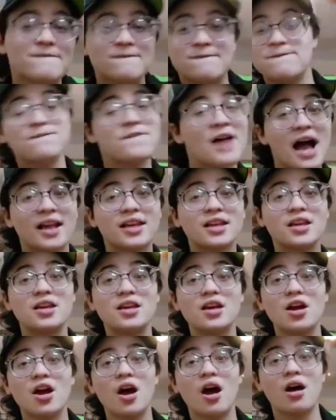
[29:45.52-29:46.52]
fuck
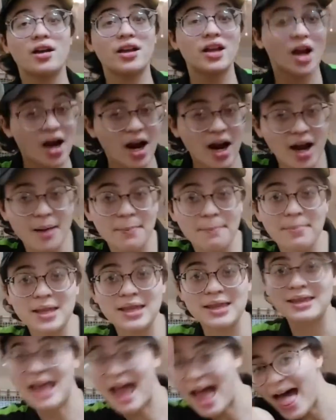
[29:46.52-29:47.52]
you, you're gonna
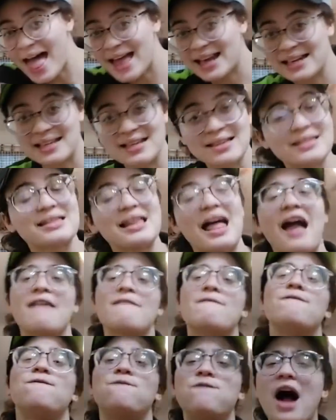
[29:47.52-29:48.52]
be dead. And it's
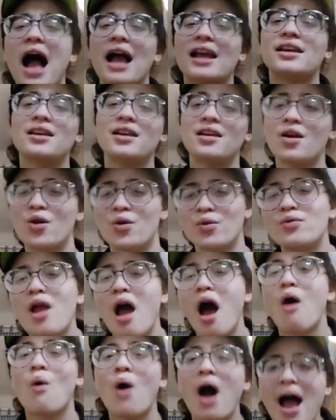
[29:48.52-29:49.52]
like, fuck you,
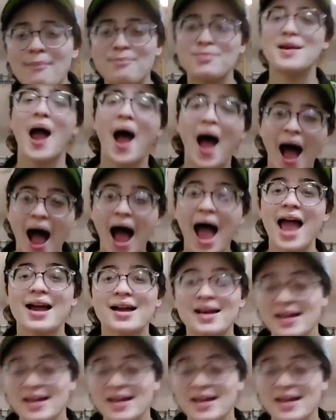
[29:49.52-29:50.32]
no I'm not.